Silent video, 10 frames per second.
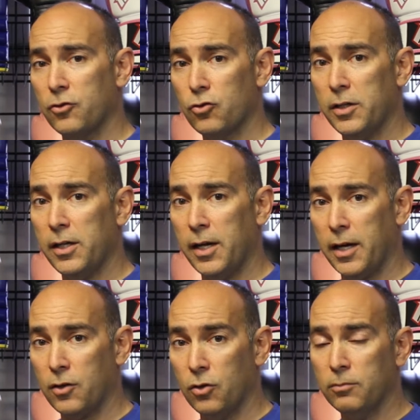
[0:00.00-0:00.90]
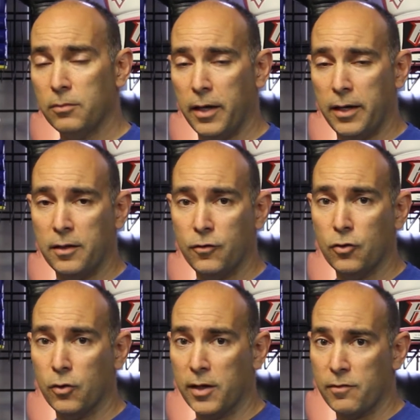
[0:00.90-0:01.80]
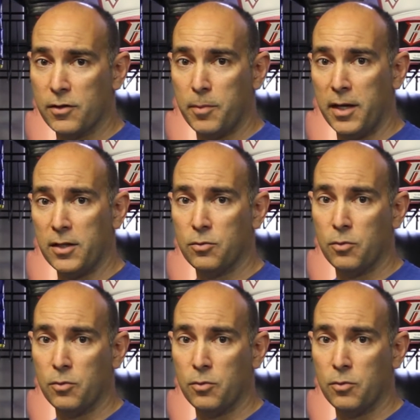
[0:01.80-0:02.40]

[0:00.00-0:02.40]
tree at home, and if you don't have the space,